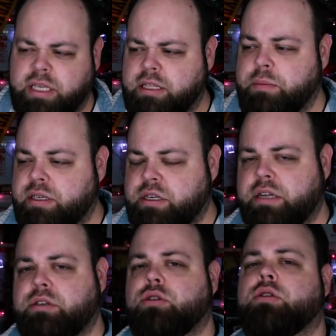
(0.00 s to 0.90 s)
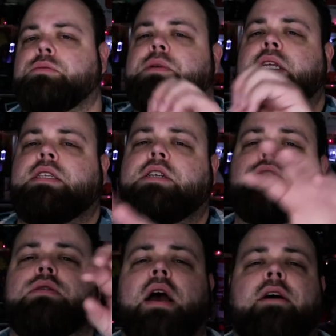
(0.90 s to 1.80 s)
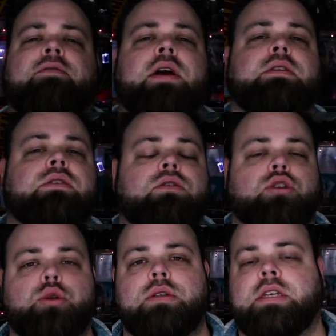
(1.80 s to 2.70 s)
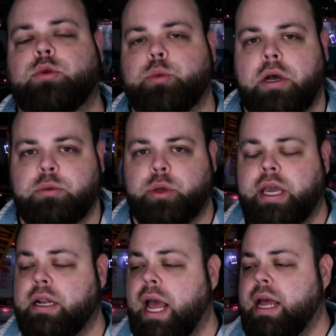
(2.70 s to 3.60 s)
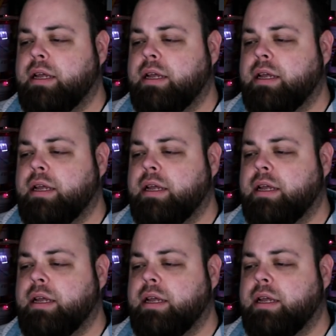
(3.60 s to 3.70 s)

Get the message out to as many teachers, friends, students as we possibly can.